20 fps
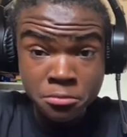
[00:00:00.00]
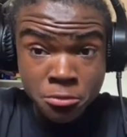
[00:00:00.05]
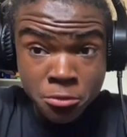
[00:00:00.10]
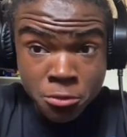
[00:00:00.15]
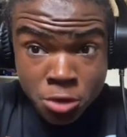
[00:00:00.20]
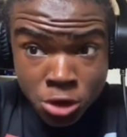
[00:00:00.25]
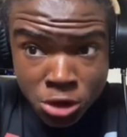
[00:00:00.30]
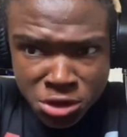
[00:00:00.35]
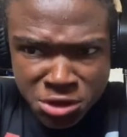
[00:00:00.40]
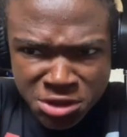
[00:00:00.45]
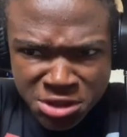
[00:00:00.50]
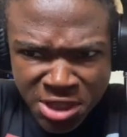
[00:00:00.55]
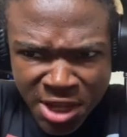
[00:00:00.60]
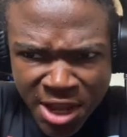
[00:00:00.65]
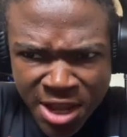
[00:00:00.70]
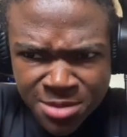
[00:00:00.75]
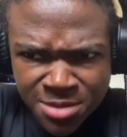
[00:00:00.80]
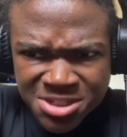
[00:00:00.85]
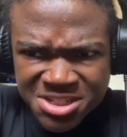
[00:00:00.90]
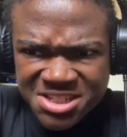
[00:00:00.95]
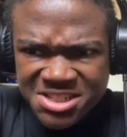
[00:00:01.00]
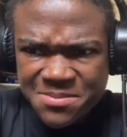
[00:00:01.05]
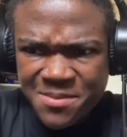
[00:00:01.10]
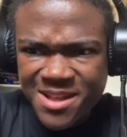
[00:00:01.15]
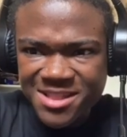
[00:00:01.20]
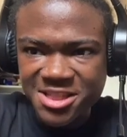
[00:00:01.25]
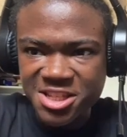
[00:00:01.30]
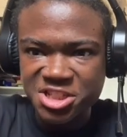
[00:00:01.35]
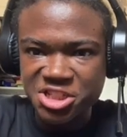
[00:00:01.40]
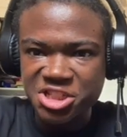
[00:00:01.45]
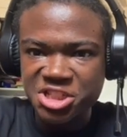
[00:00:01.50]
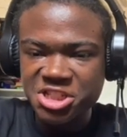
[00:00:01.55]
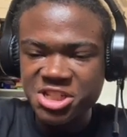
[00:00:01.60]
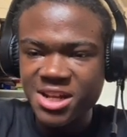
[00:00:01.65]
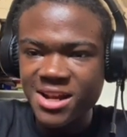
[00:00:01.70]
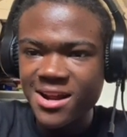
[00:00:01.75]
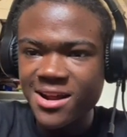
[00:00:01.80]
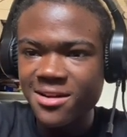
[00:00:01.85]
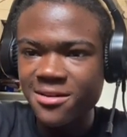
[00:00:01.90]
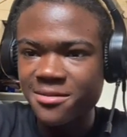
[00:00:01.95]
no virus. Damn, she smashed the shit
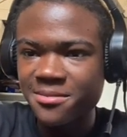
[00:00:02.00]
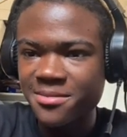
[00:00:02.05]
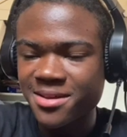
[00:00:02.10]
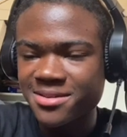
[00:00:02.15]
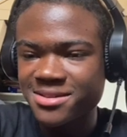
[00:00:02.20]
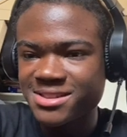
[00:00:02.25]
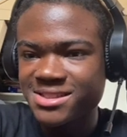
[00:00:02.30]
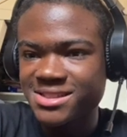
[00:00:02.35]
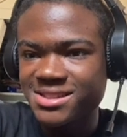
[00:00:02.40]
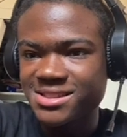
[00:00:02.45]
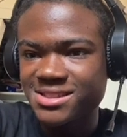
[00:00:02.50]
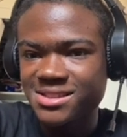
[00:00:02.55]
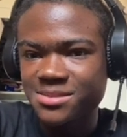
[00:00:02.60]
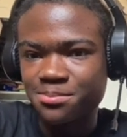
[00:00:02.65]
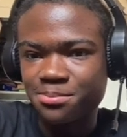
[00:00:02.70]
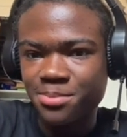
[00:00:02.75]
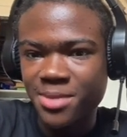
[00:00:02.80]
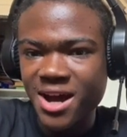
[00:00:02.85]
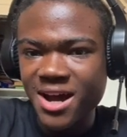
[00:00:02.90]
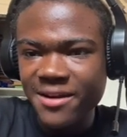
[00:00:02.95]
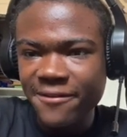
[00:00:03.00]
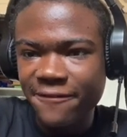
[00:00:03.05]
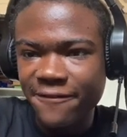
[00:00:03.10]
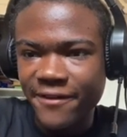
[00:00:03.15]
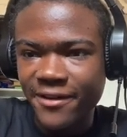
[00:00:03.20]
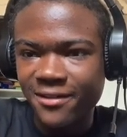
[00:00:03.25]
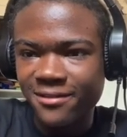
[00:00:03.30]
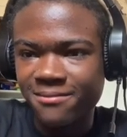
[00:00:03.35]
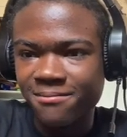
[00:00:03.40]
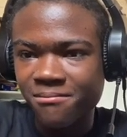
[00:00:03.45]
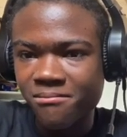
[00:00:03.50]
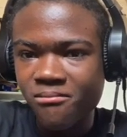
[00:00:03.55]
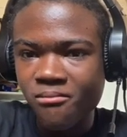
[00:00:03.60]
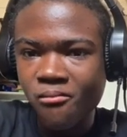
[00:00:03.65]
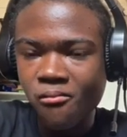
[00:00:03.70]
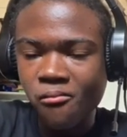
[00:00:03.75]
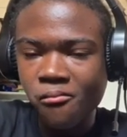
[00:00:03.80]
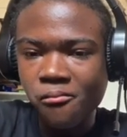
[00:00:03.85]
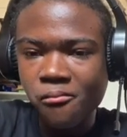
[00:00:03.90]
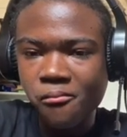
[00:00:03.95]
out on the body fell.
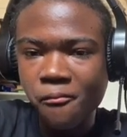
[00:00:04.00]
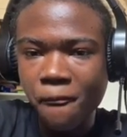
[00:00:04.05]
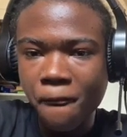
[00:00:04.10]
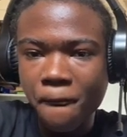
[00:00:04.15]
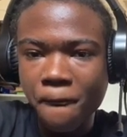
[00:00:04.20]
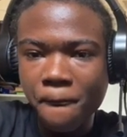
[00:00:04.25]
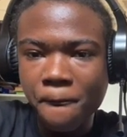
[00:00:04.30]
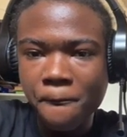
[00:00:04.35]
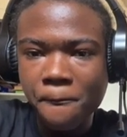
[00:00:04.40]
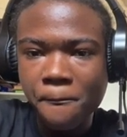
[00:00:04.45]
I am going